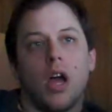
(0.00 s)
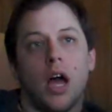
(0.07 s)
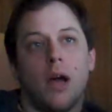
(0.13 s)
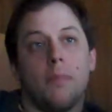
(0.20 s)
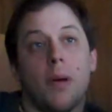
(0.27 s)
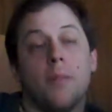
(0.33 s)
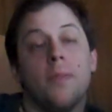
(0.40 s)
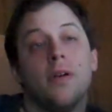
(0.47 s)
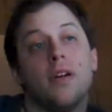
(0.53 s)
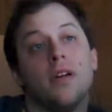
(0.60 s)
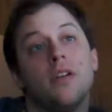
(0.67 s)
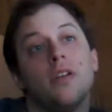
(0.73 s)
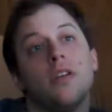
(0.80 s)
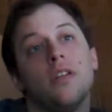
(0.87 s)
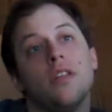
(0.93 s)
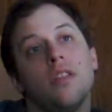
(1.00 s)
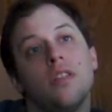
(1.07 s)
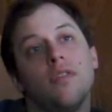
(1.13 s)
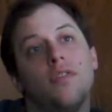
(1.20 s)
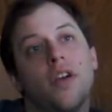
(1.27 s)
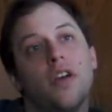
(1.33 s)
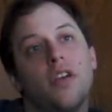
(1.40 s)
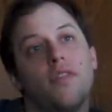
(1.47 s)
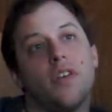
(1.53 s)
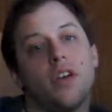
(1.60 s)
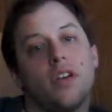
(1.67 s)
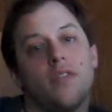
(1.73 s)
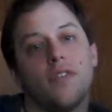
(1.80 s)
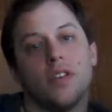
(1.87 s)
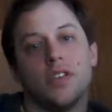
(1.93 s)
remember the very,
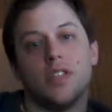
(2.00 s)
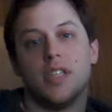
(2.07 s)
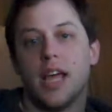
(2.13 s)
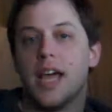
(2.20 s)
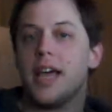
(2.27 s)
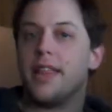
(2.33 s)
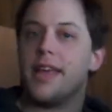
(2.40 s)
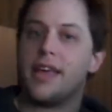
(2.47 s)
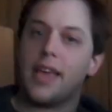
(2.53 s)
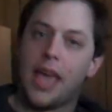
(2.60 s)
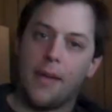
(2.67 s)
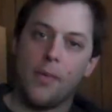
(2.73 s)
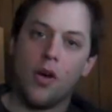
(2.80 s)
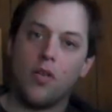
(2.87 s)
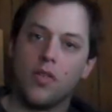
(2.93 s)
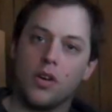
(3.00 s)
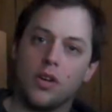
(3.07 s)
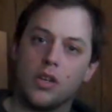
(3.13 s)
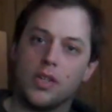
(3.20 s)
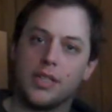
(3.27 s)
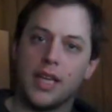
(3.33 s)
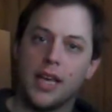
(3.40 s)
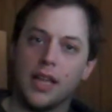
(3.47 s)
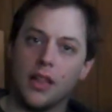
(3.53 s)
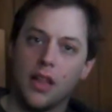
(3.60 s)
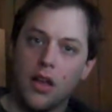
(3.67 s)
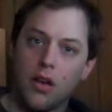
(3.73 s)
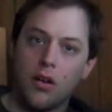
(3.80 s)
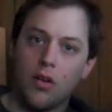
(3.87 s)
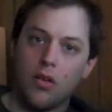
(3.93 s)
very first day they came over to say
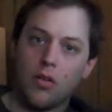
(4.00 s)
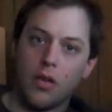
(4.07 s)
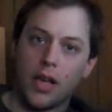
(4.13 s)
hello,